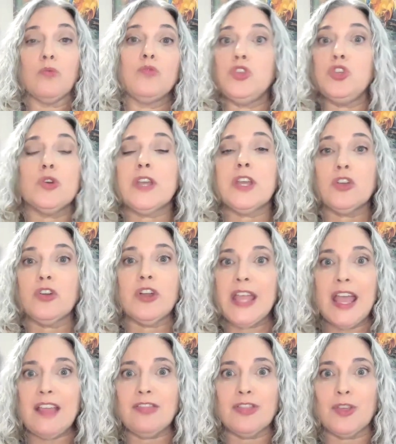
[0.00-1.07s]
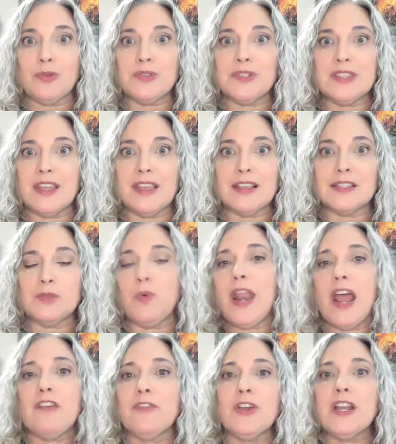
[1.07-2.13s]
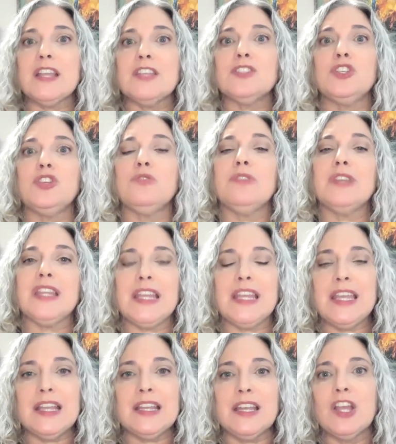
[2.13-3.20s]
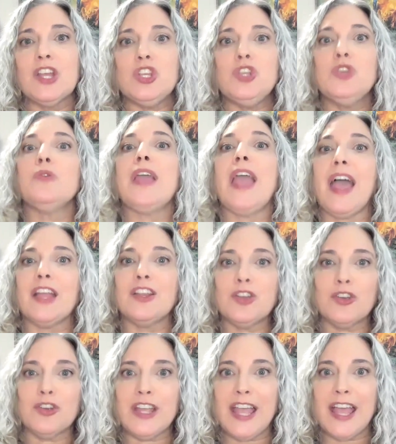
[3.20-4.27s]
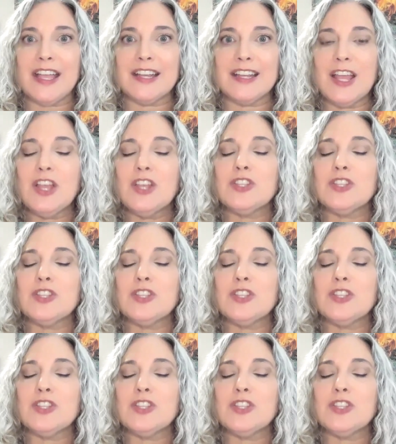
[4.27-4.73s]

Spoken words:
you can create those things. Whatever it is you need, you can create.